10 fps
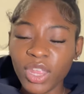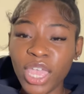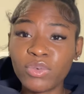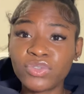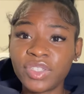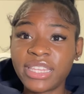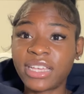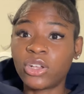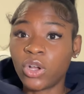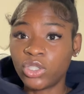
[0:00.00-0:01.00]
it was really like
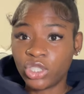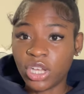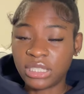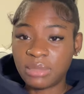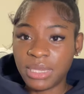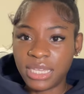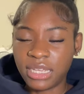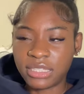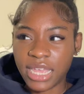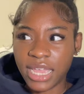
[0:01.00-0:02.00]
a culture shock to me
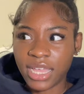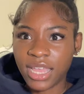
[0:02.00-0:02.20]
because like